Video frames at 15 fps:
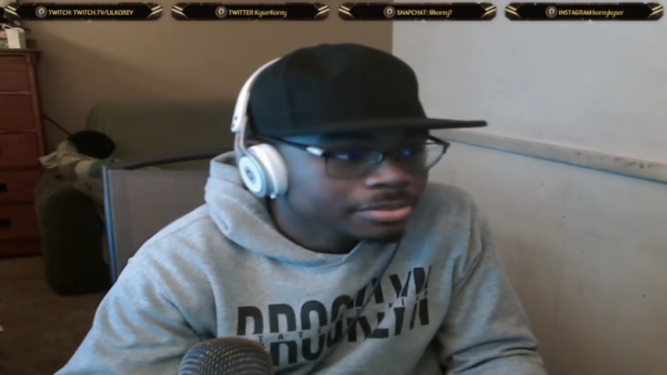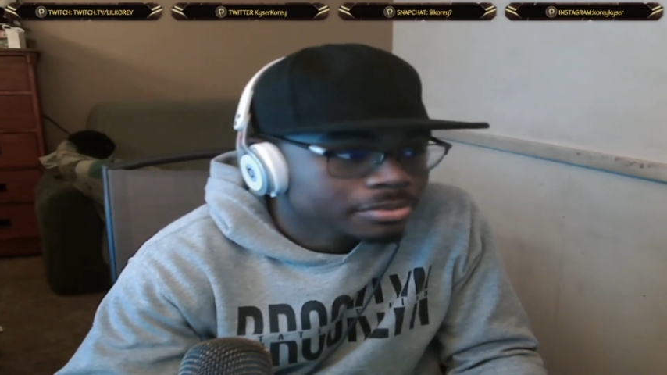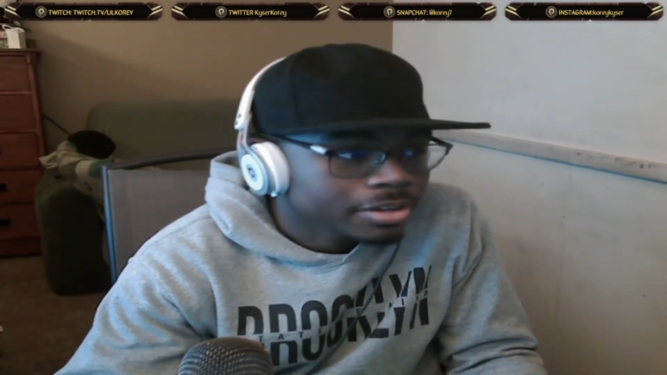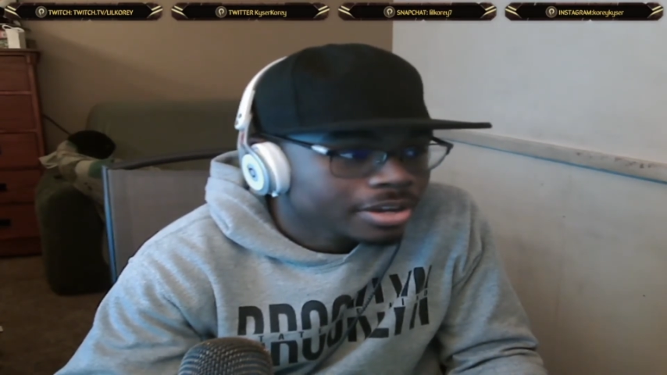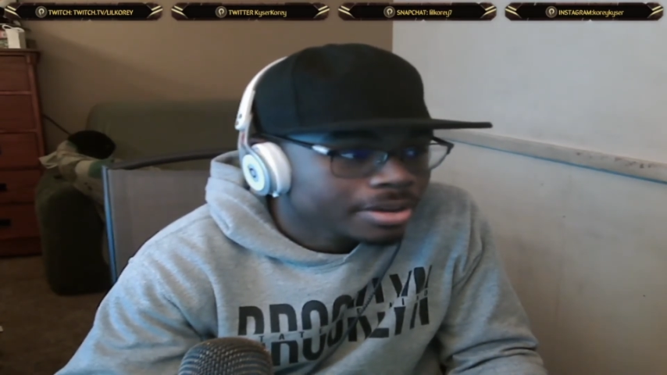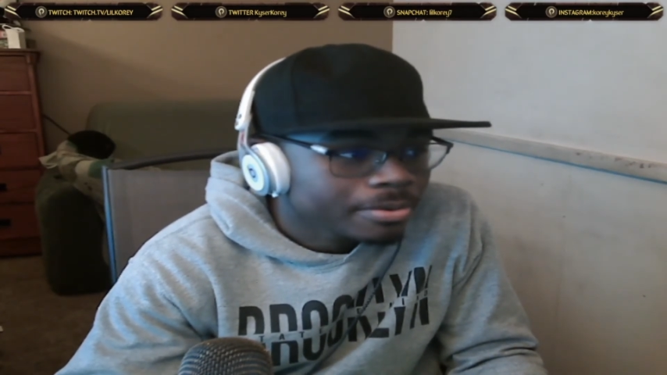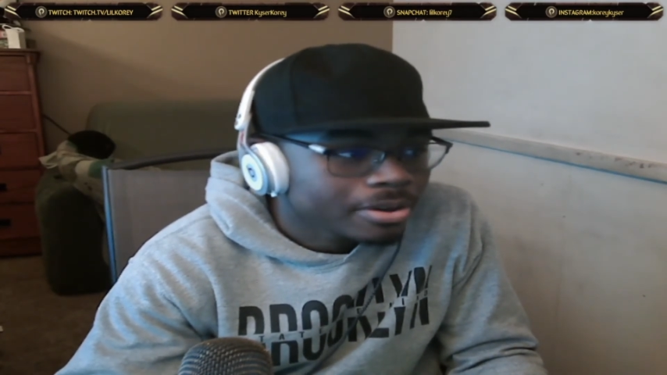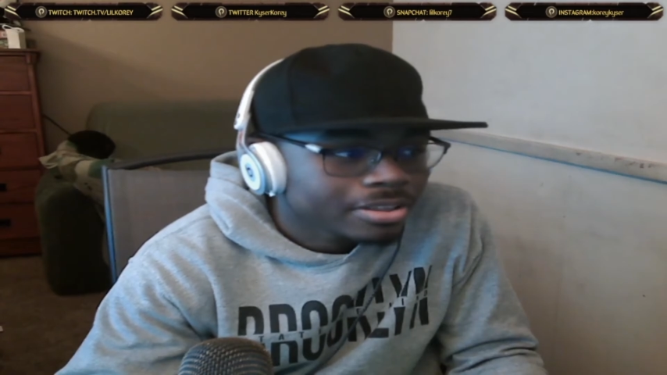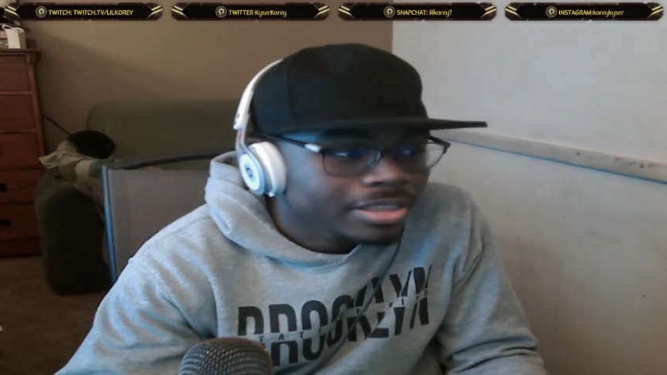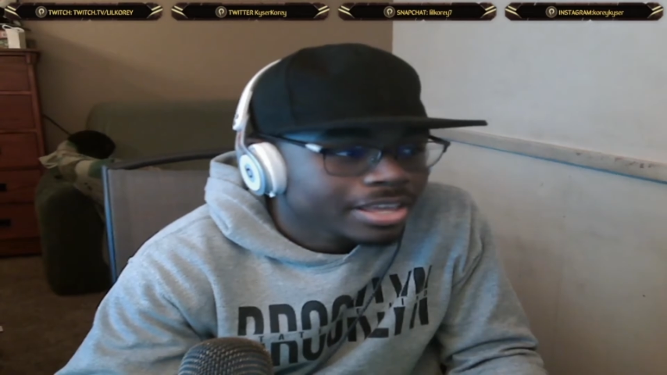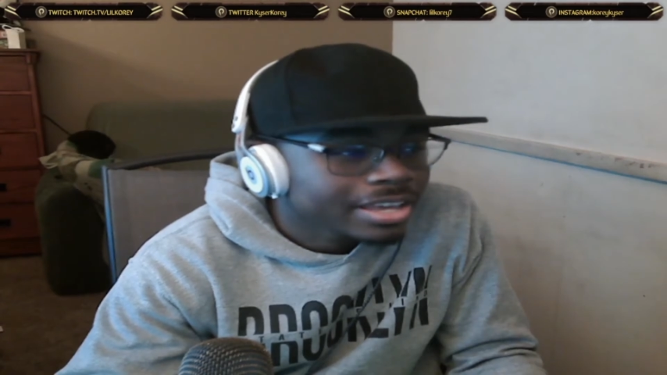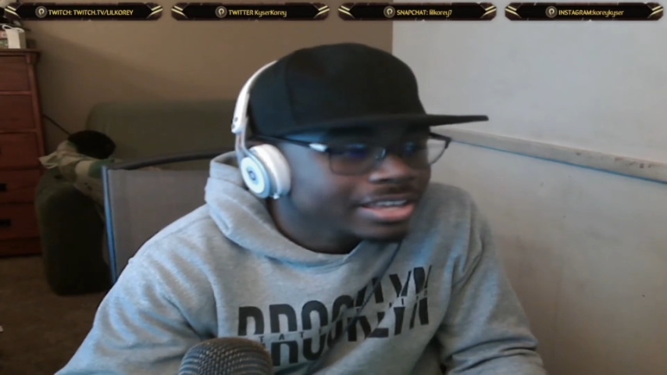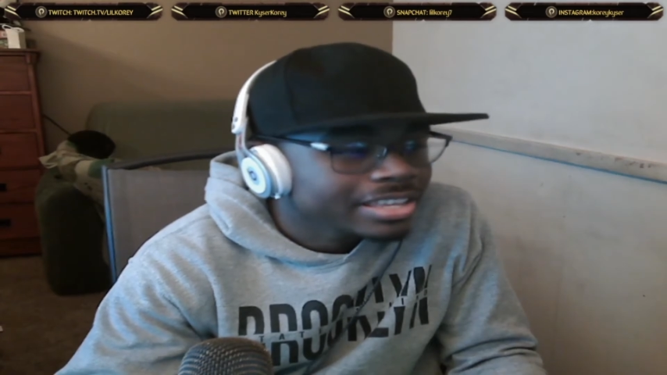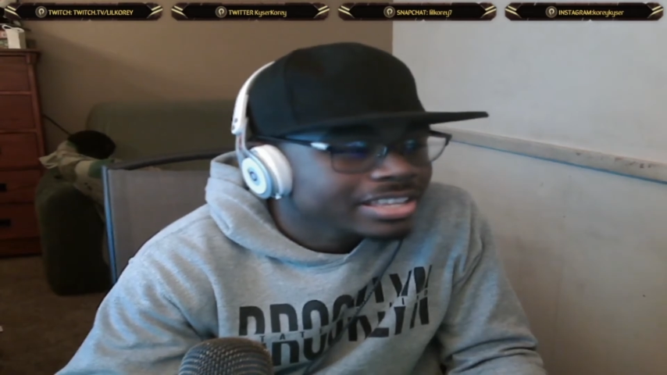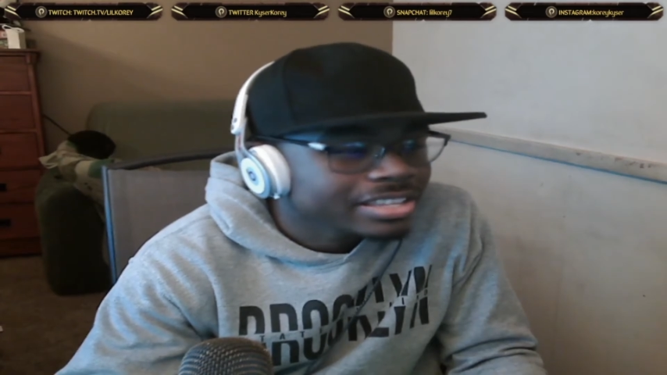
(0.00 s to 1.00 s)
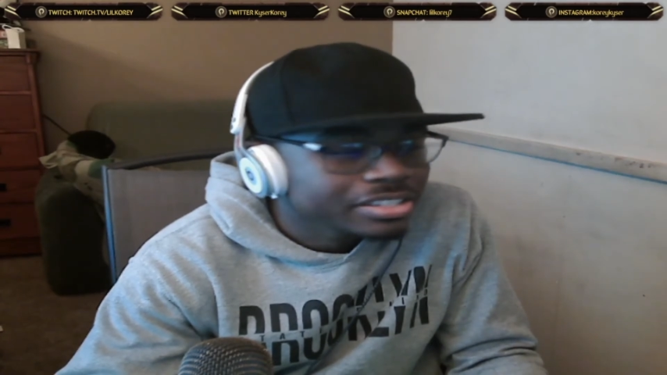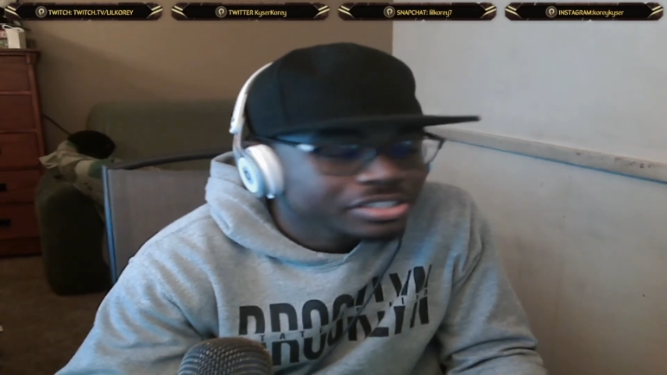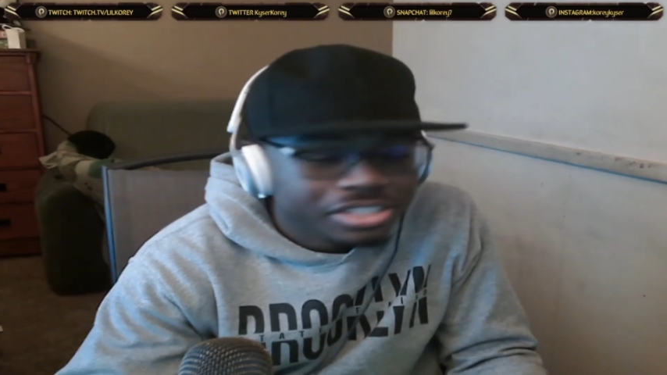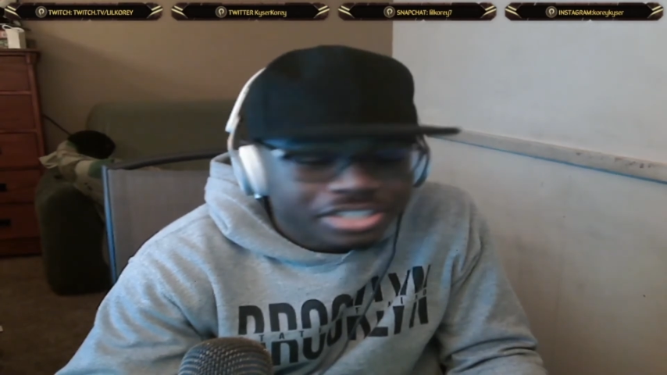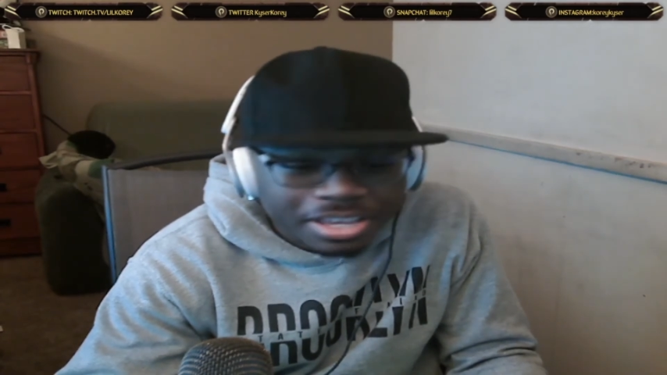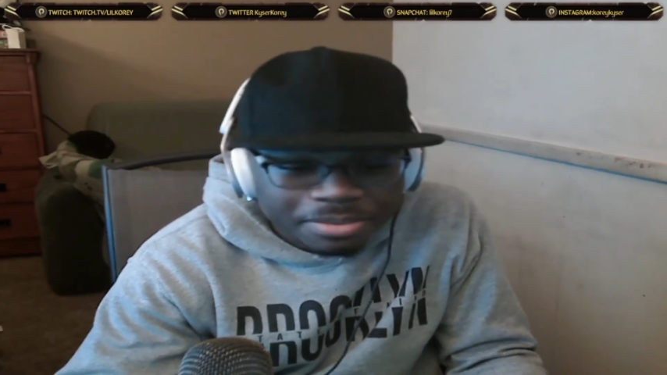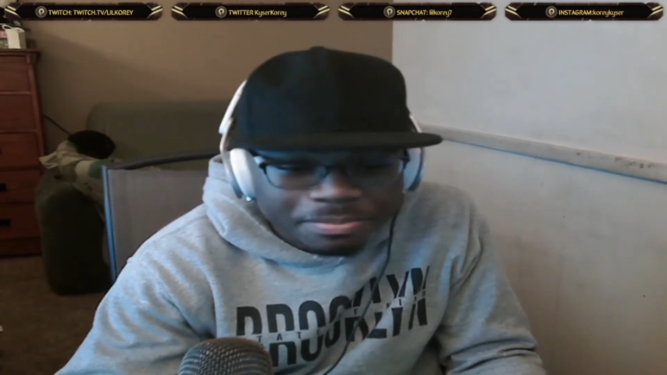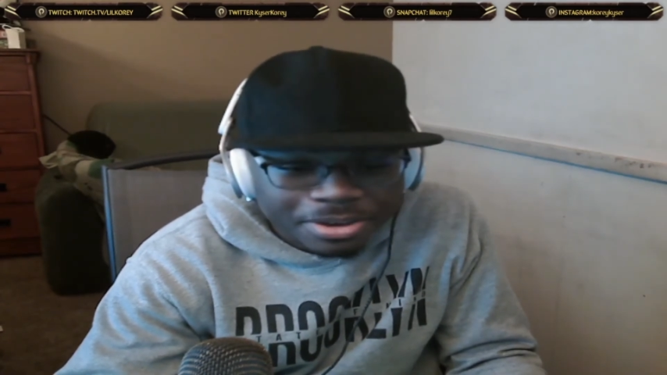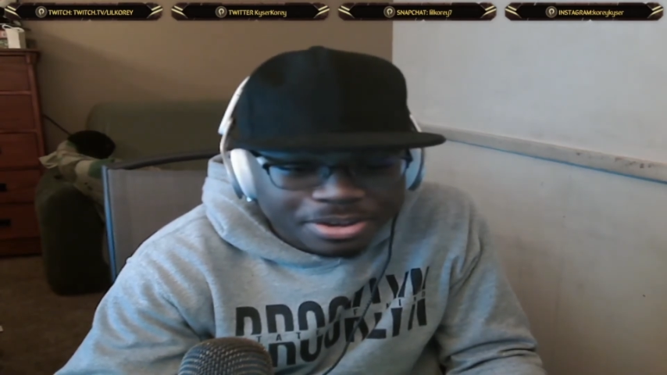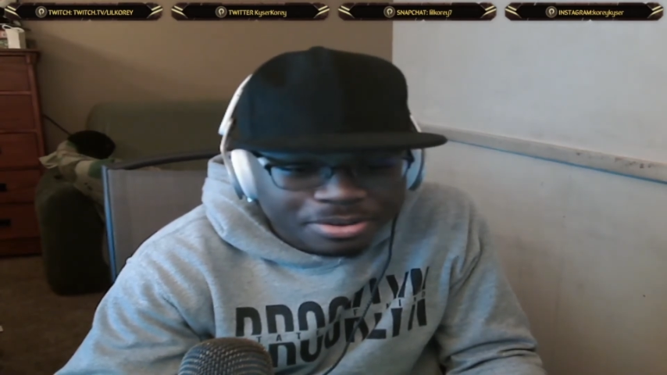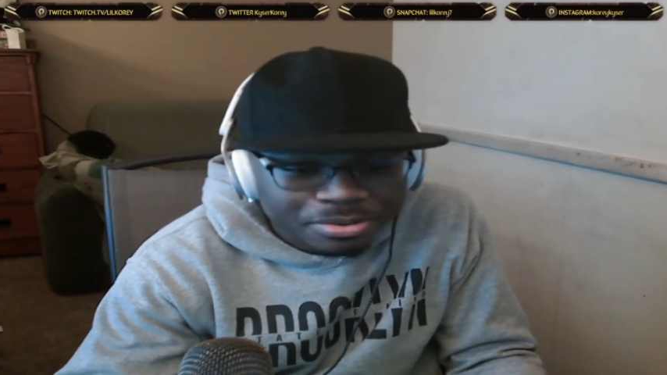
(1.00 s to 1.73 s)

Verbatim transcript: subscribe, all that good shit, bro.